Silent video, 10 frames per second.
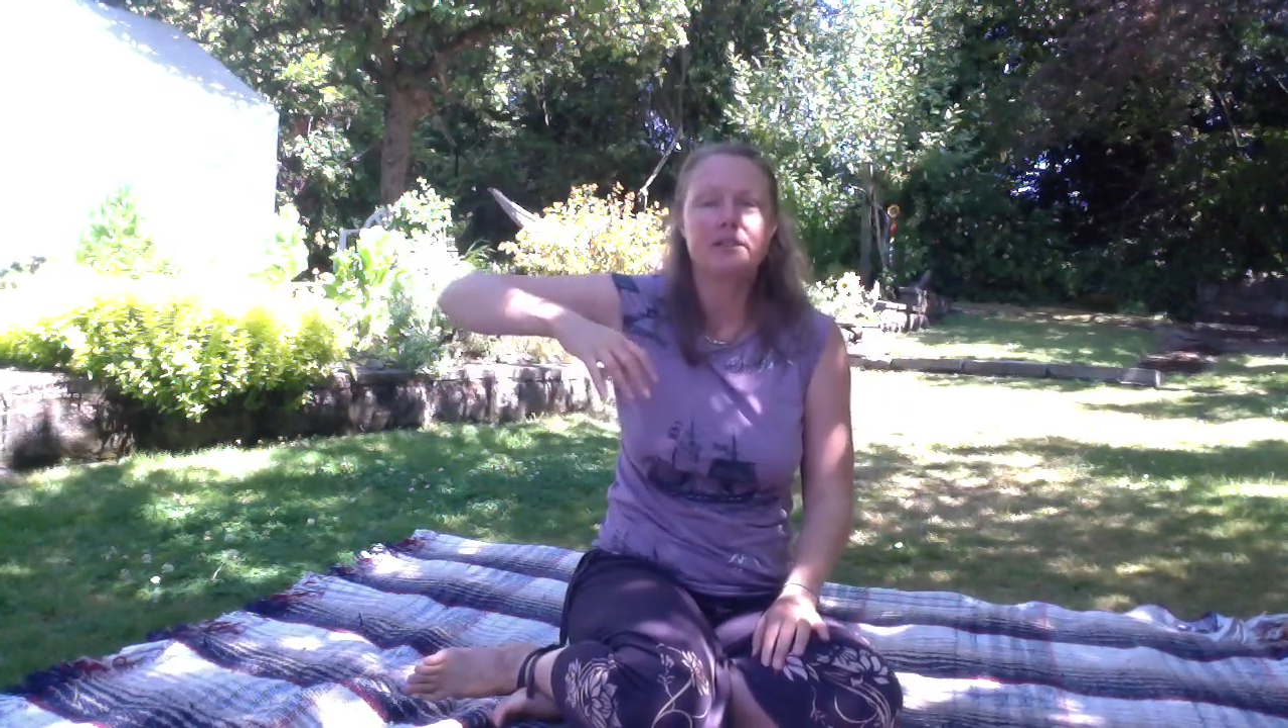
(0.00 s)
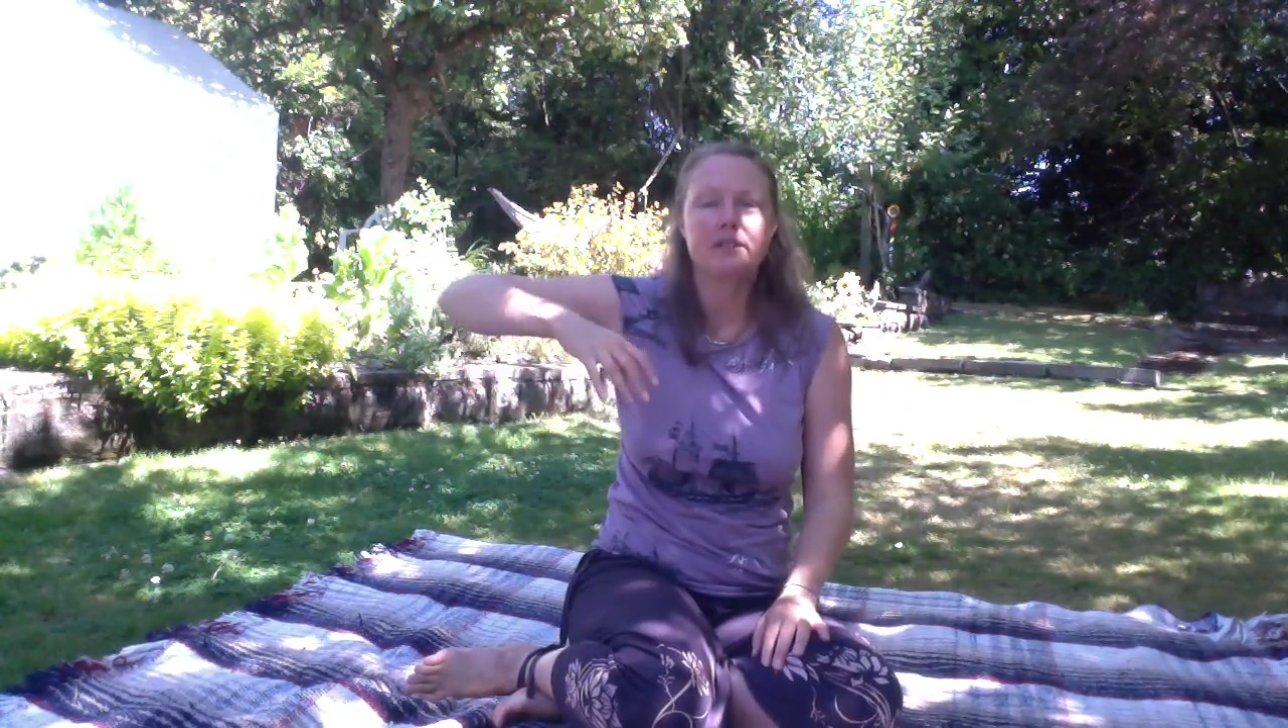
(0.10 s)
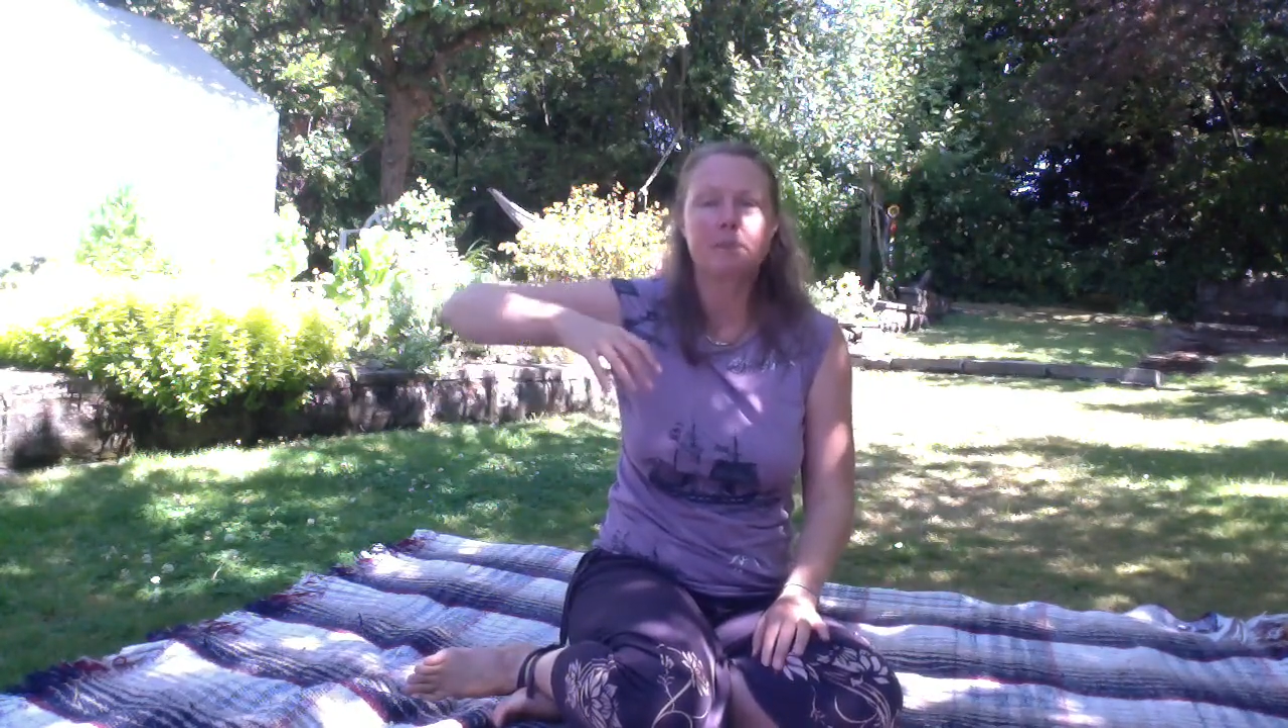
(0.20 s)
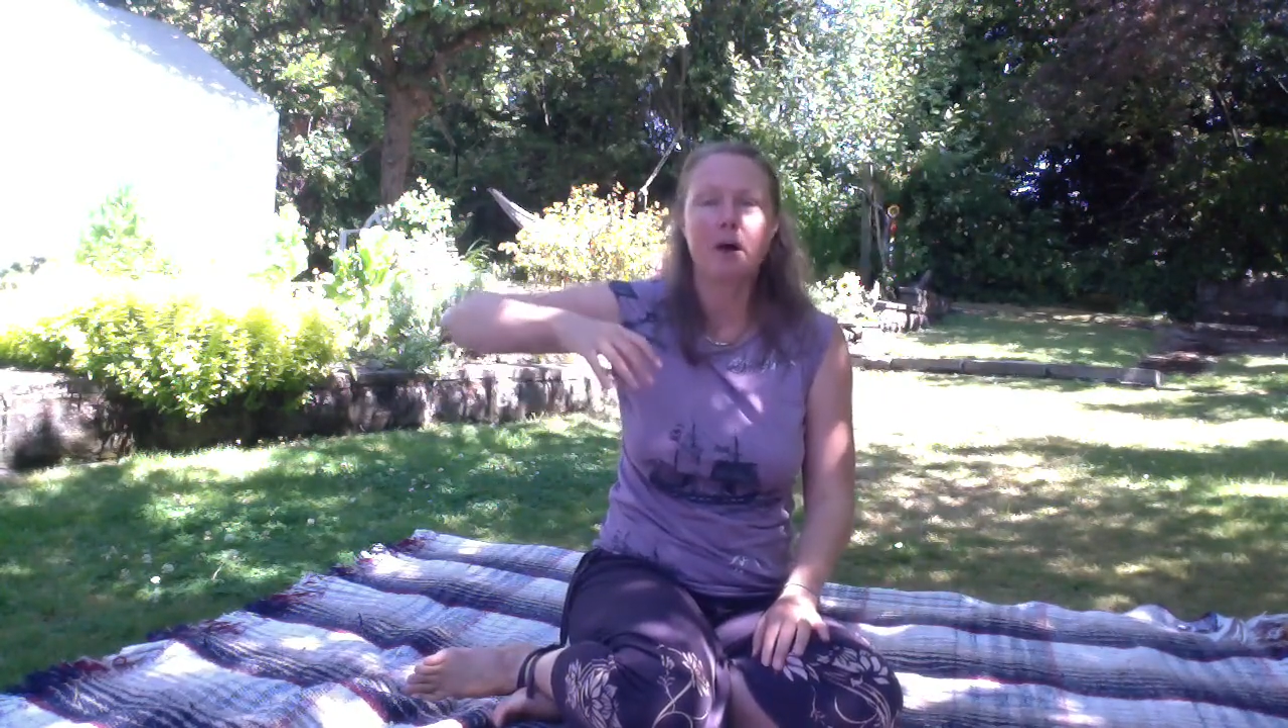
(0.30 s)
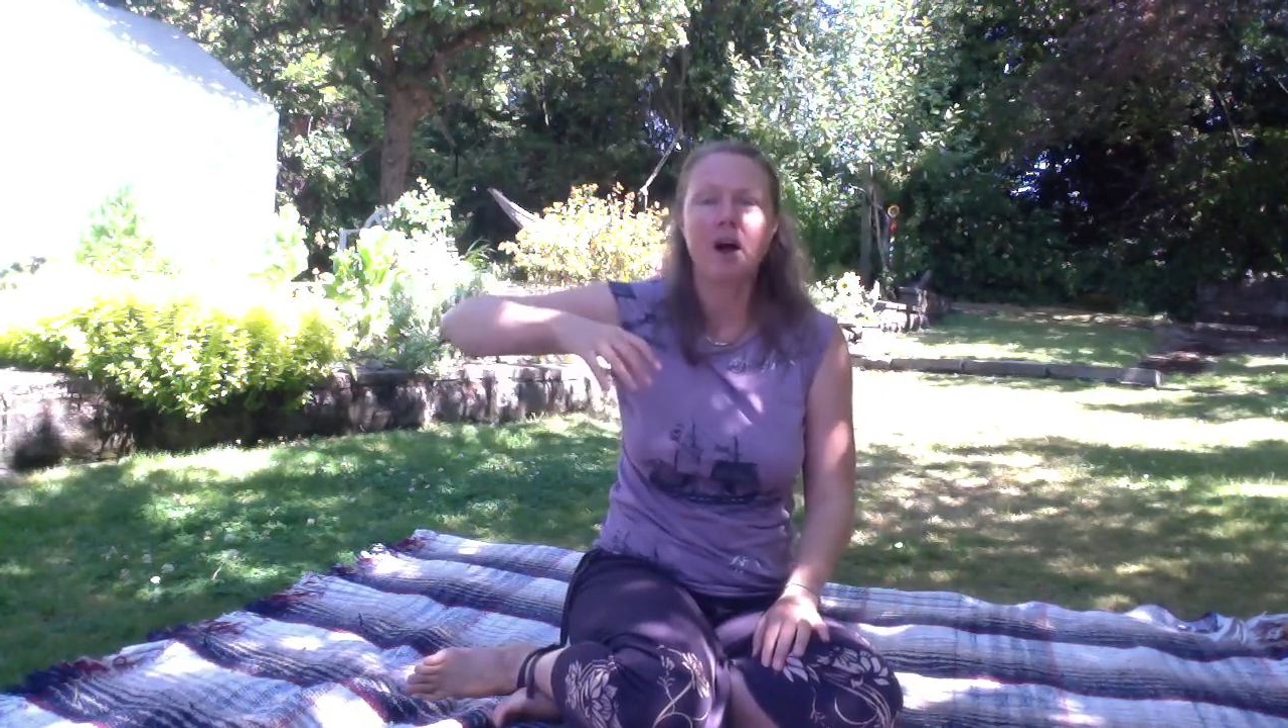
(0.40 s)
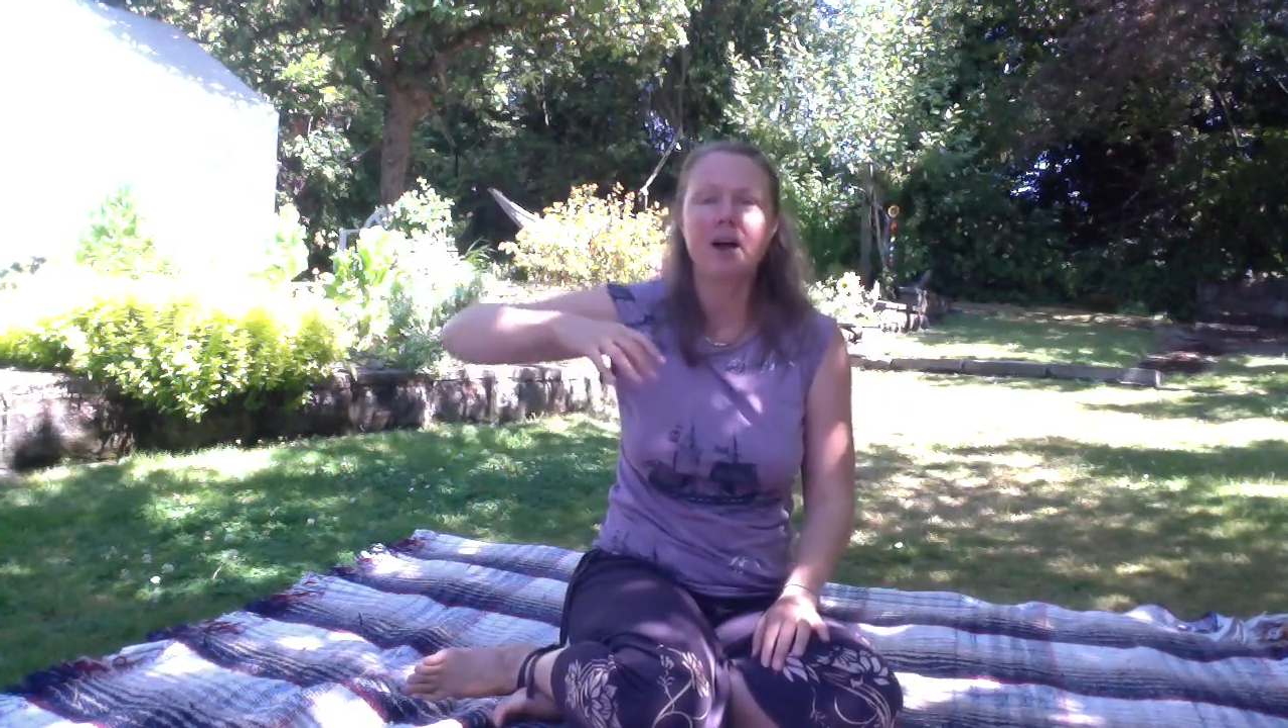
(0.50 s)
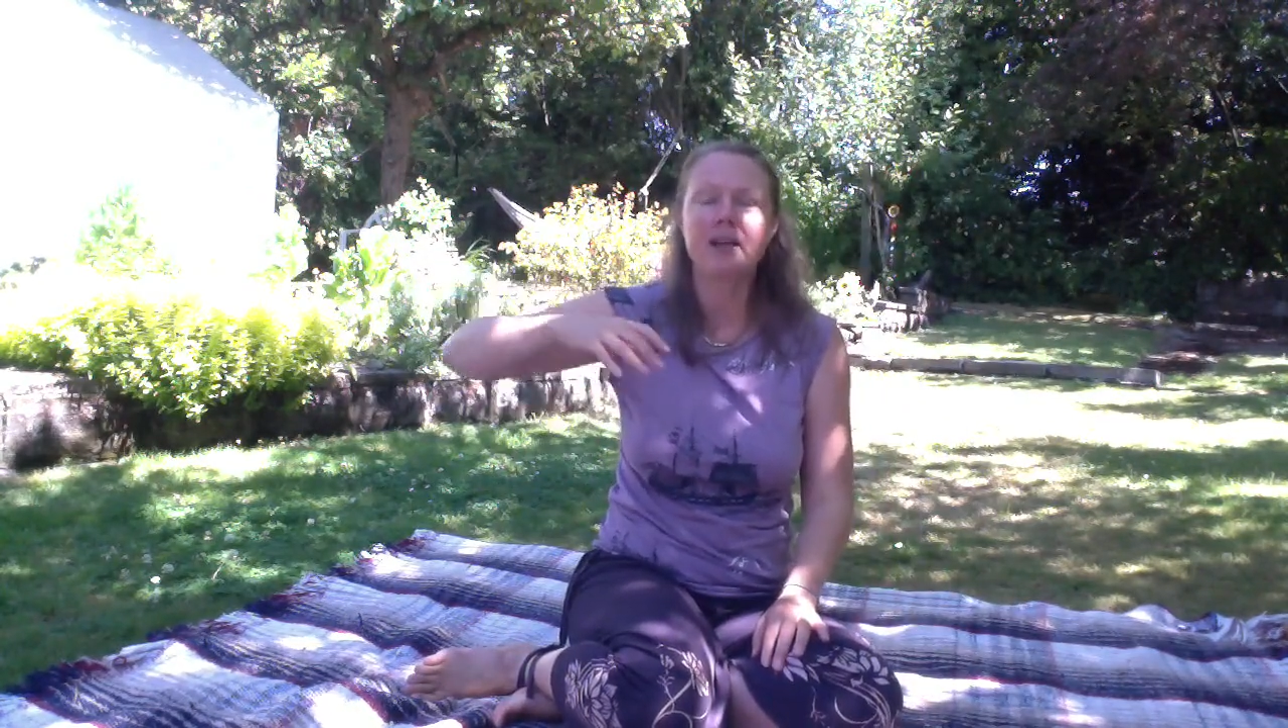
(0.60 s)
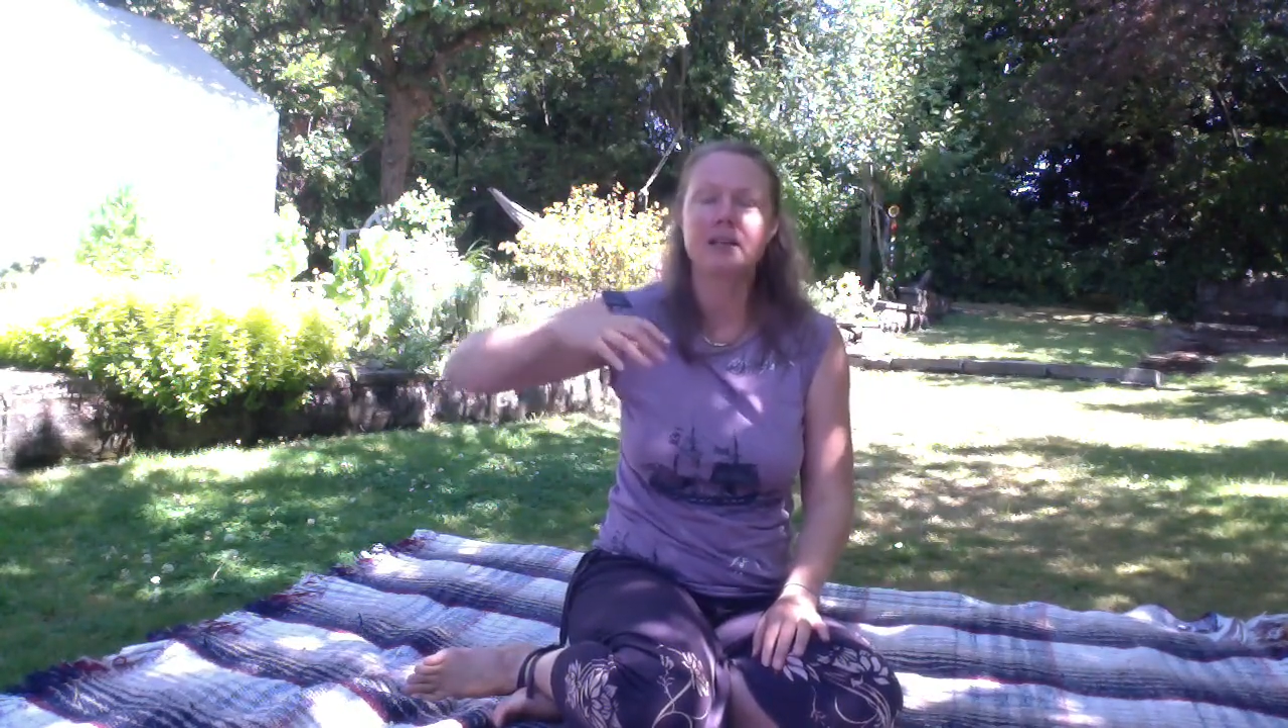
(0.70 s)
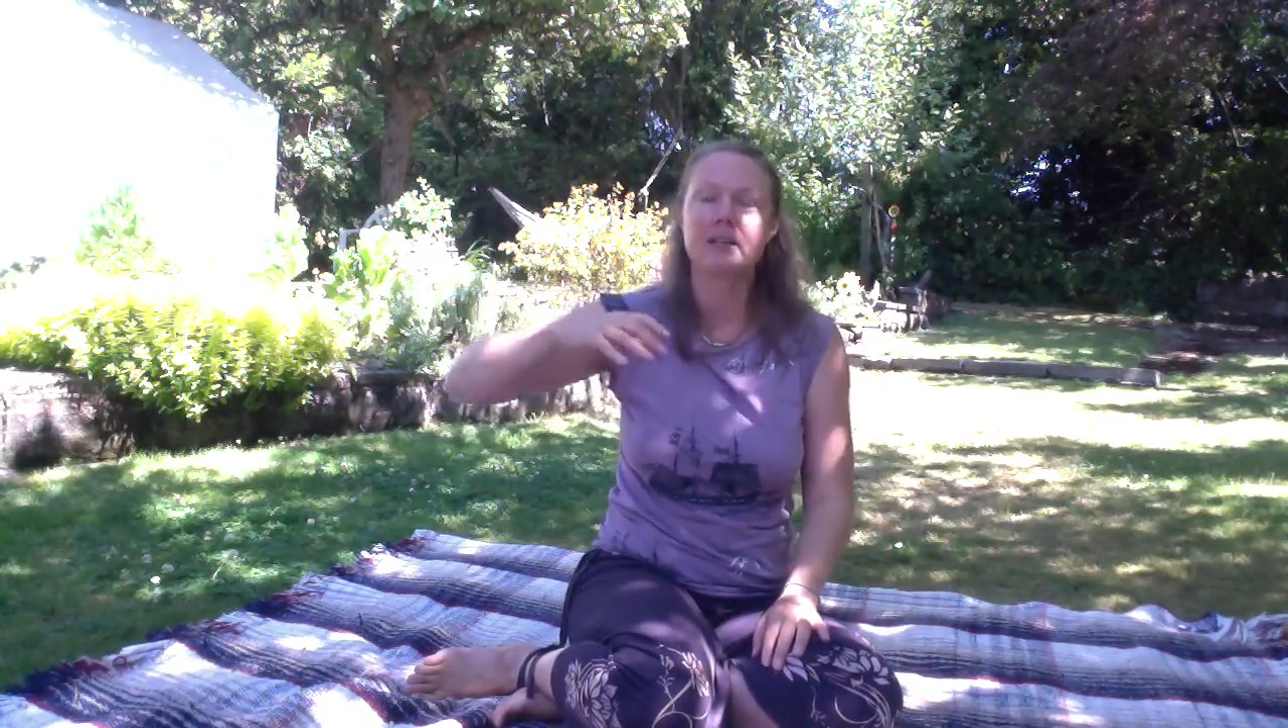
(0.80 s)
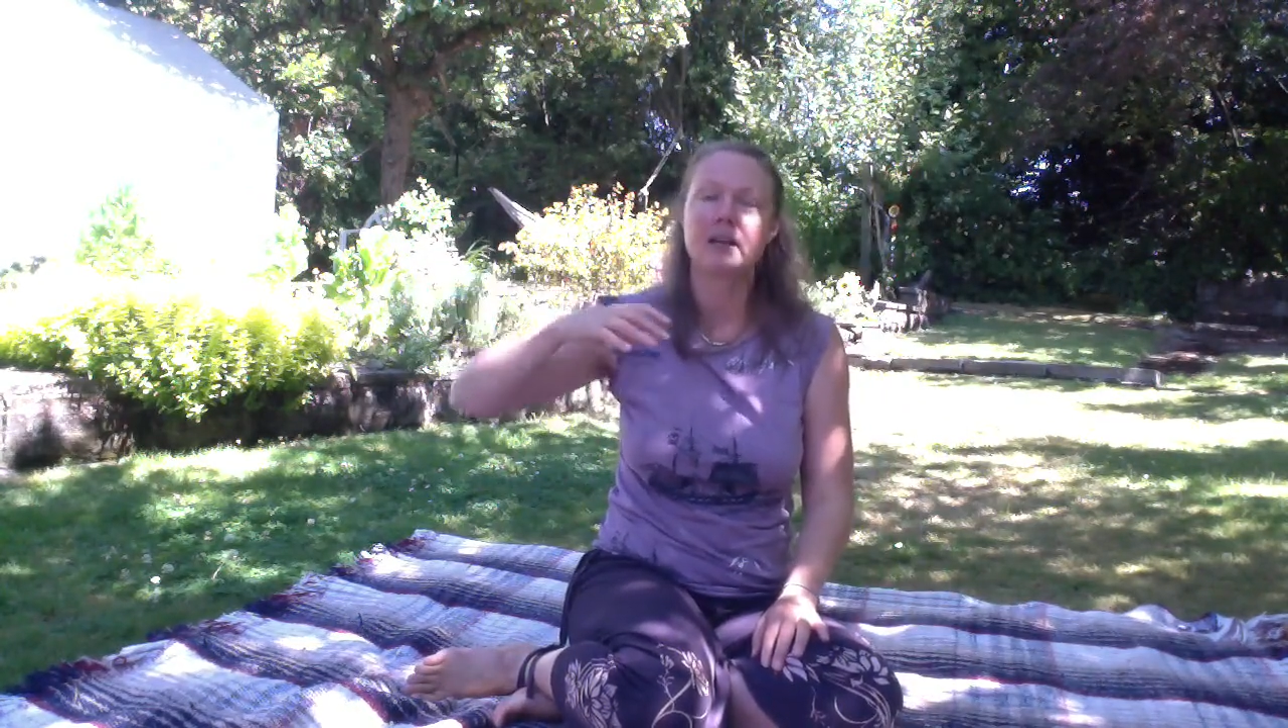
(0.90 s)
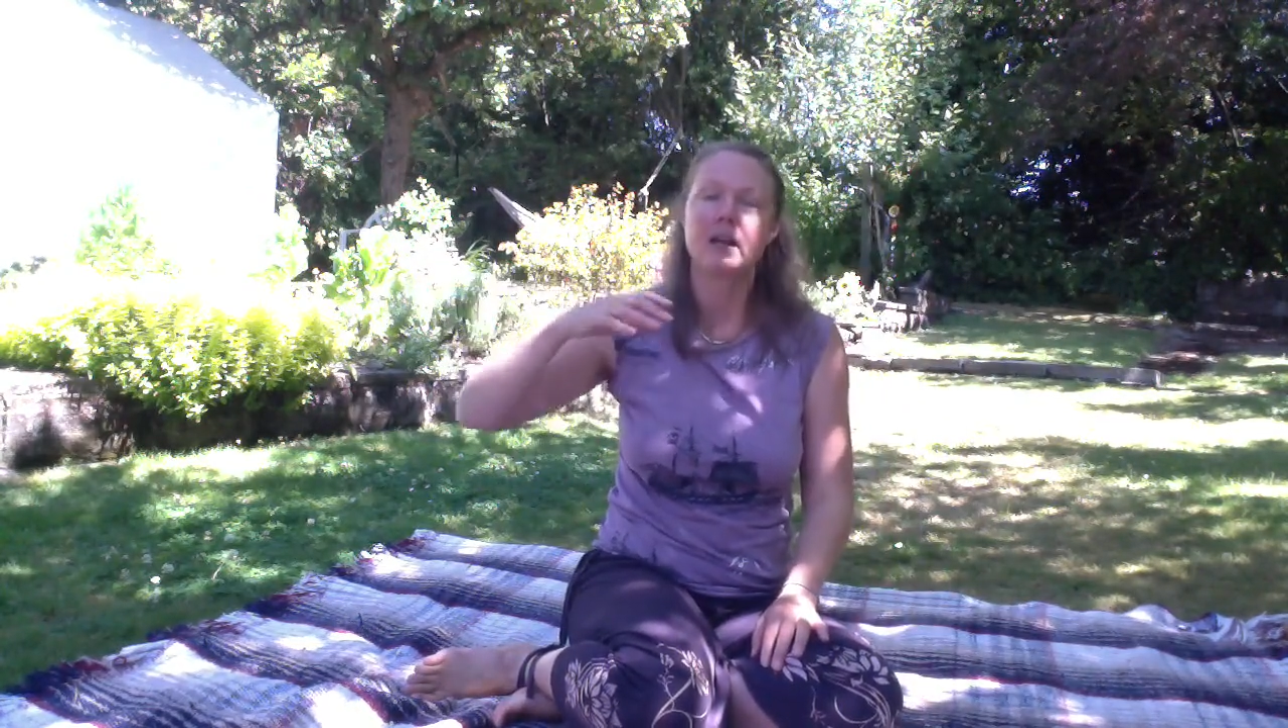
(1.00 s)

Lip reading: spine.